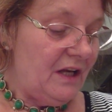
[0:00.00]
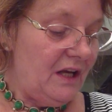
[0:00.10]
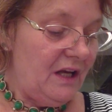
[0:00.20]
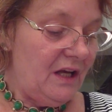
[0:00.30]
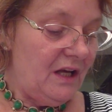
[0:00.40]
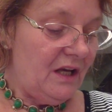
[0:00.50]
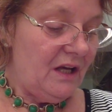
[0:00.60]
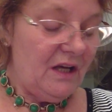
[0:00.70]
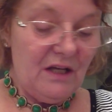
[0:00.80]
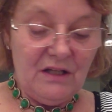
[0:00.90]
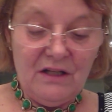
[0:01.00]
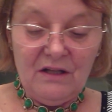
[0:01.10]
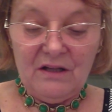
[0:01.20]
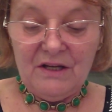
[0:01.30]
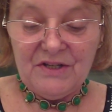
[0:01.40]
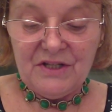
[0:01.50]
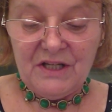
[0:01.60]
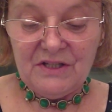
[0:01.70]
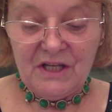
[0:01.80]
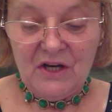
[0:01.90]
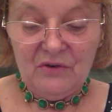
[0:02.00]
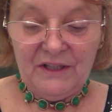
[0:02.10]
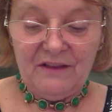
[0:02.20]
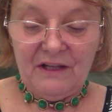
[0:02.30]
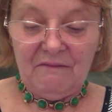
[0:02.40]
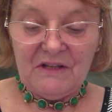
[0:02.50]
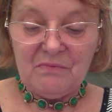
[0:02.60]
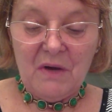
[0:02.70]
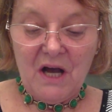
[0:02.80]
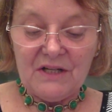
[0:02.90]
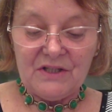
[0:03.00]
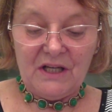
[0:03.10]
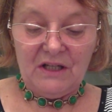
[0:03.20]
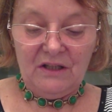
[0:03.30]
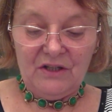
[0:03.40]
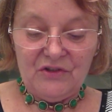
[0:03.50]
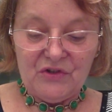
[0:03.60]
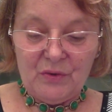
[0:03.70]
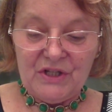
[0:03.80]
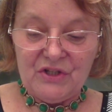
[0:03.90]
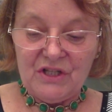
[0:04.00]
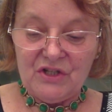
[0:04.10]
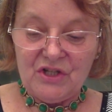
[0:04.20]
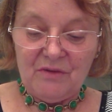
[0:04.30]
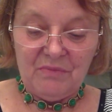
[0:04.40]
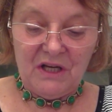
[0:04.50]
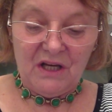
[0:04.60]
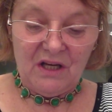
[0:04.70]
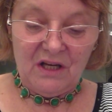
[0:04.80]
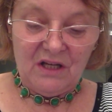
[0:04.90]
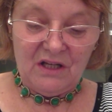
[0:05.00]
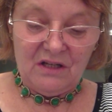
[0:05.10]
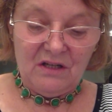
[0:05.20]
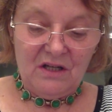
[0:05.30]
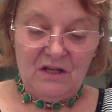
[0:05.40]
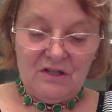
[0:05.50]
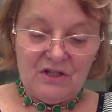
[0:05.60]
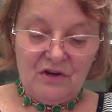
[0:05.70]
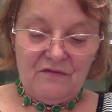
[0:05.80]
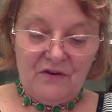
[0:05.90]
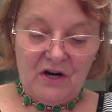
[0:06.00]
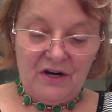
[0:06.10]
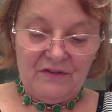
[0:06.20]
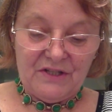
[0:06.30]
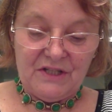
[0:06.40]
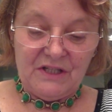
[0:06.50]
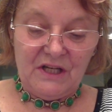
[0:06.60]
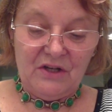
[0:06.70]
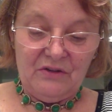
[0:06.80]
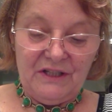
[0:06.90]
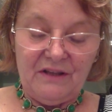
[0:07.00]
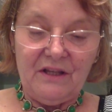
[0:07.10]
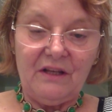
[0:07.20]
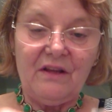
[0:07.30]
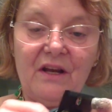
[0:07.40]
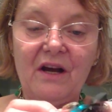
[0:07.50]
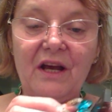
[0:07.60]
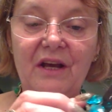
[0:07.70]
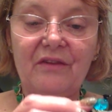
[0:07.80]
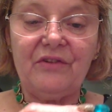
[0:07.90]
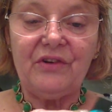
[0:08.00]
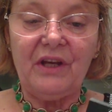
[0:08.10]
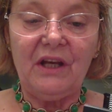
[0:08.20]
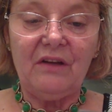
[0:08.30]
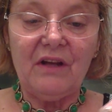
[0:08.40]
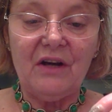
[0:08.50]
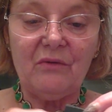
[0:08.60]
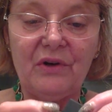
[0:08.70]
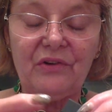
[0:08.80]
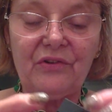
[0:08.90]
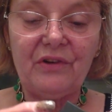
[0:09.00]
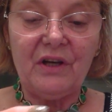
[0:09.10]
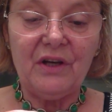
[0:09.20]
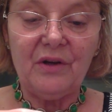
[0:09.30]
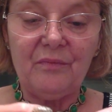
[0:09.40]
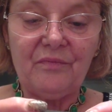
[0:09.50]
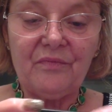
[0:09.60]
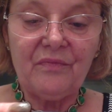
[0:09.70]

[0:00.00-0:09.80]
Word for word: And this is the only thing, this box got a little squished in shipping. And so far, this is the only thing that I have seen that was, um,